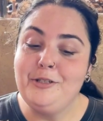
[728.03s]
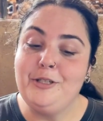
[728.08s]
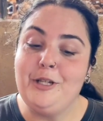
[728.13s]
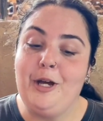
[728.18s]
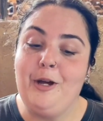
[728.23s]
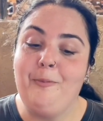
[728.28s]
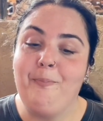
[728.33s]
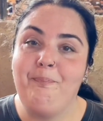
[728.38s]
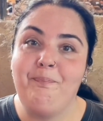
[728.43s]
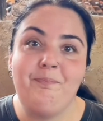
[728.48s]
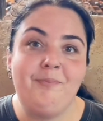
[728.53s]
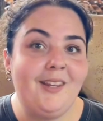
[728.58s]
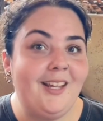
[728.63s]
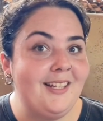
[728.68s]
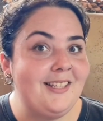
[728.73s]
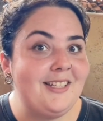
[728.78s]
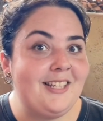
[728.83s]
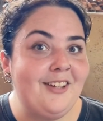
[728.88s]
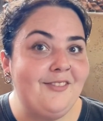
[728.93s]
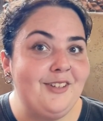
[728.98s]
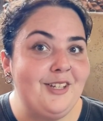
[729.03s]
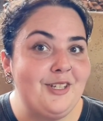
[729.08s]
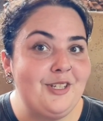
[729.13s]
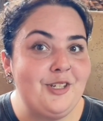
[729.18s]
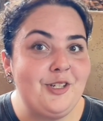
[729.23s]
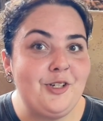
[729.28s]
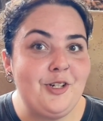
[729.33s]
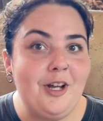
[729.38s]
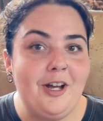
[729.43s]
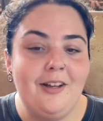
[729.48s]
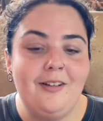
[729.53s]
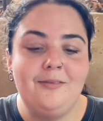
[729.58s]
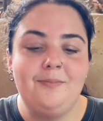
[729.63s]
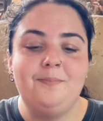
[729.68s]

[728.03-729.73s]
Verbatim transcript: So let's give this a shot.